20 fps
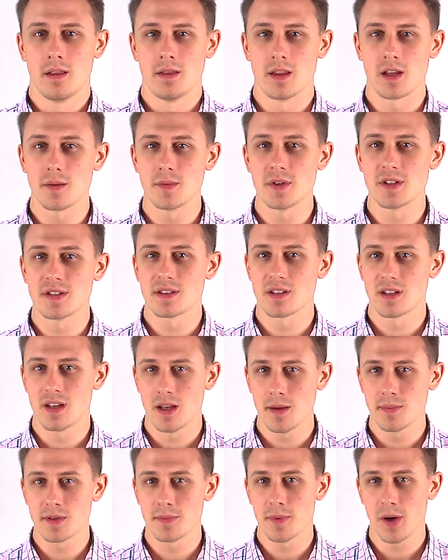They can be
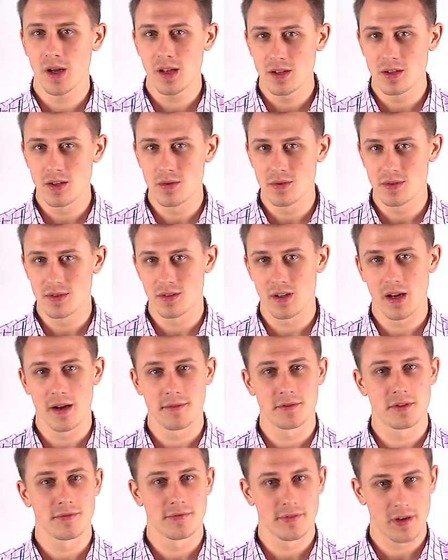skipped by a user
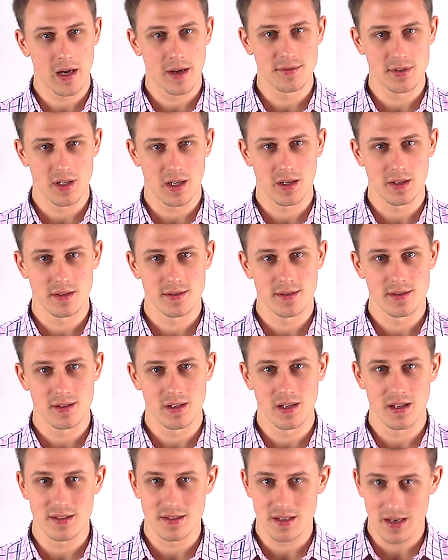after 5 seconds,
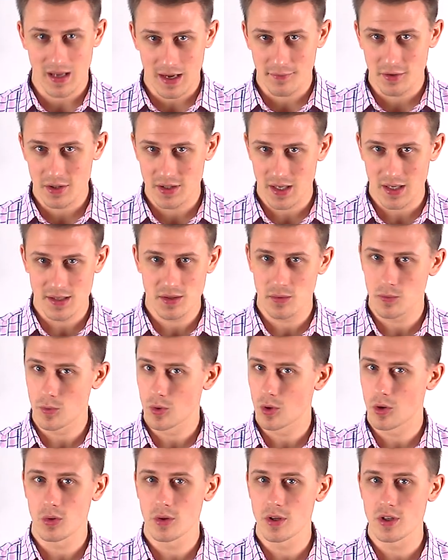and as an advertiser,
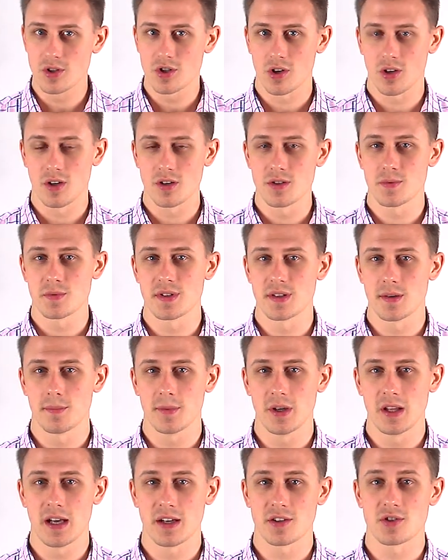we're only charged when
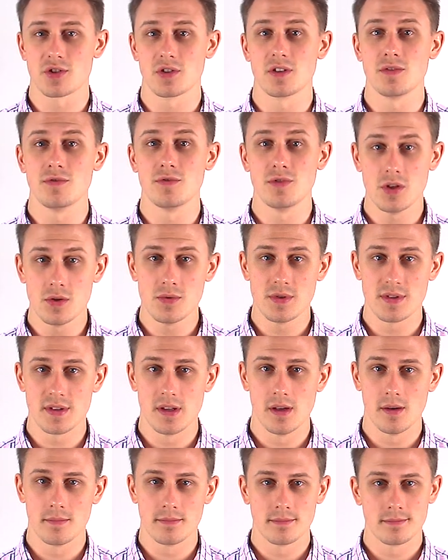somebody actually views
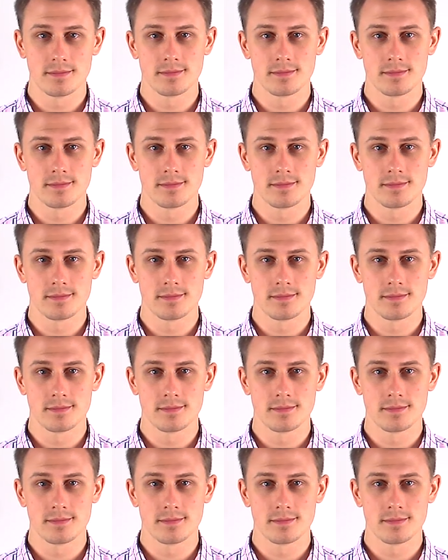them.